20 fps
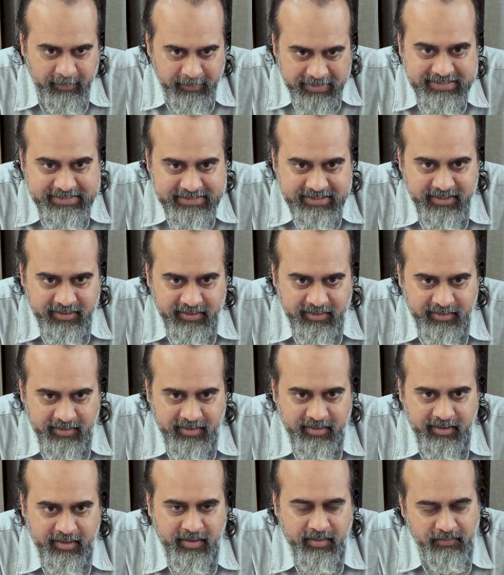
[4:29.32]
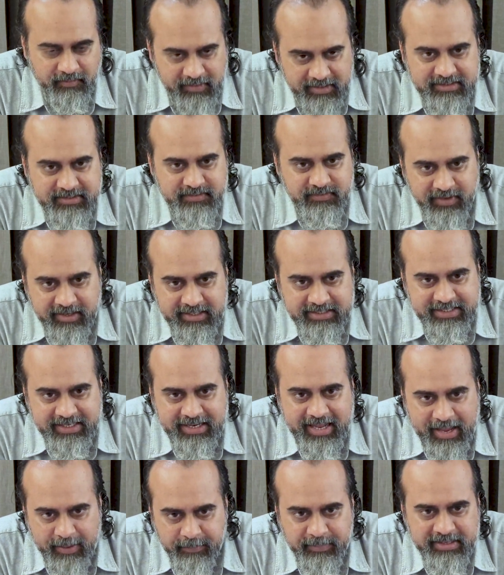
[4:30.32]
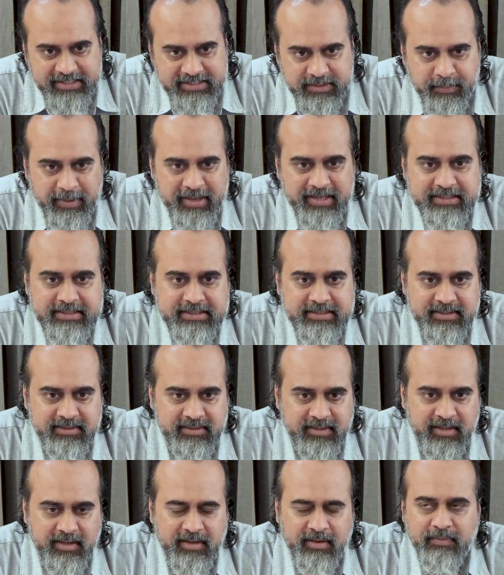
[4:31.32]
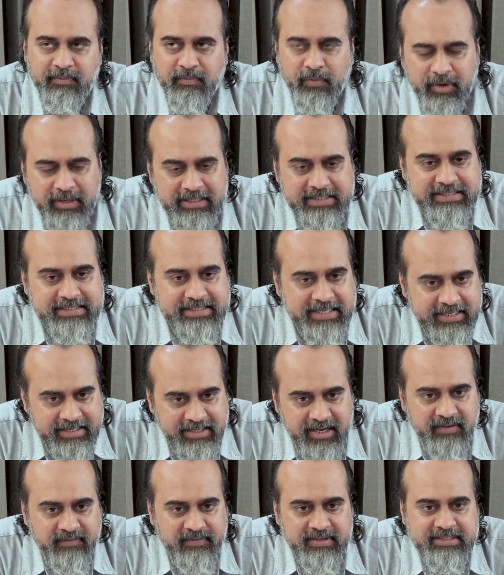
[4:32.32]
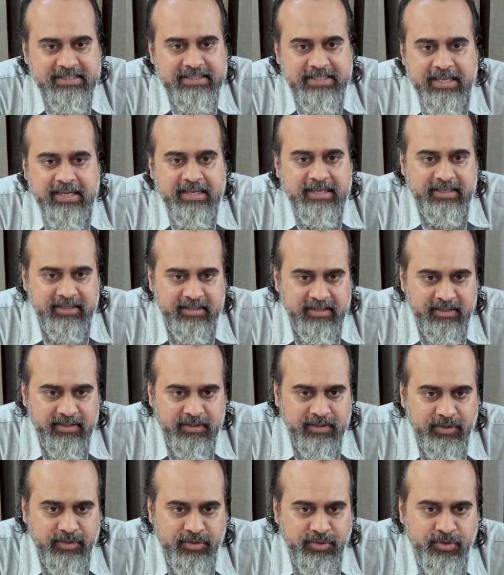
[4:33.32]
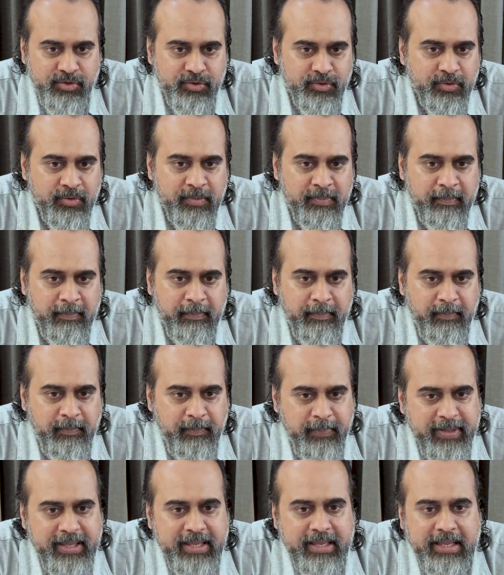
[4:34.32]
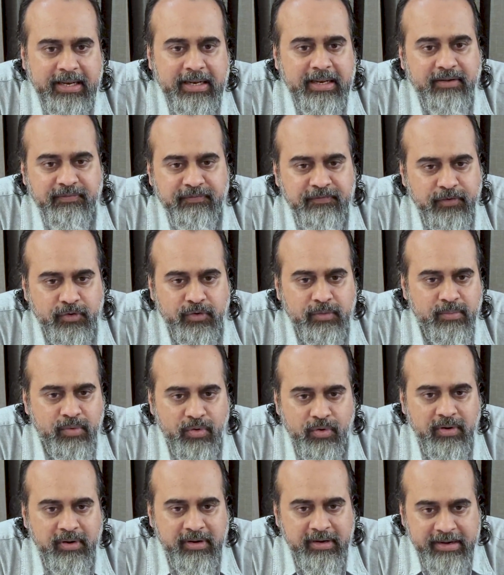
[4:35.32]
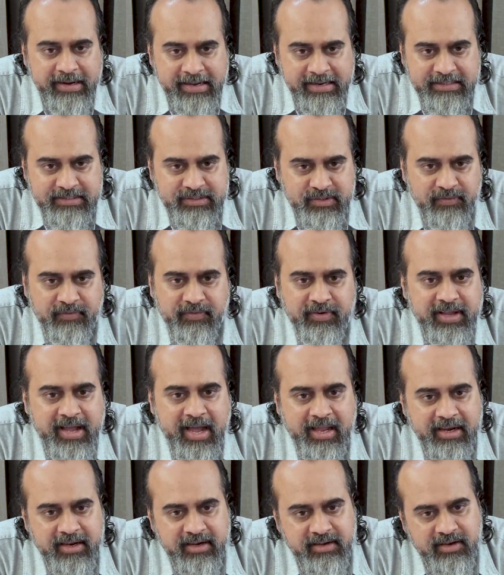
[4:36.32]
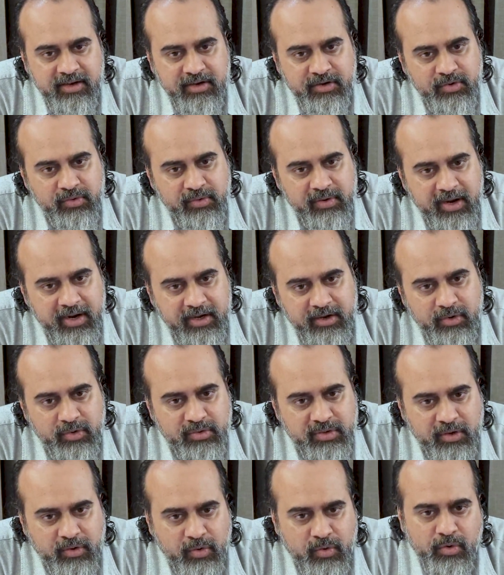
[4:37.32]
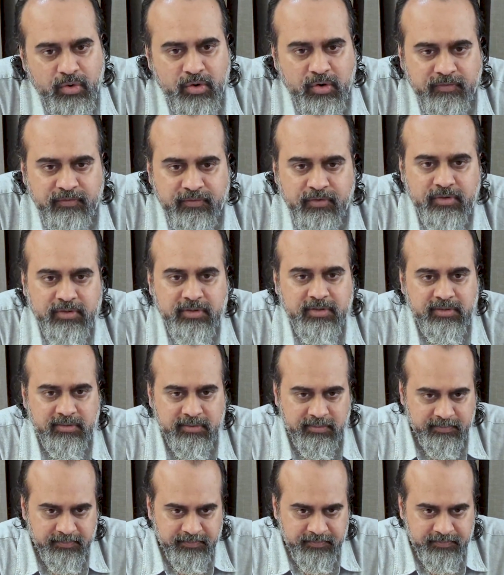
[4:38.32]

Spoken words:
Please see, once one is in a happy space, what incentive is there to peel a few more layers of reality to get to the core of truth?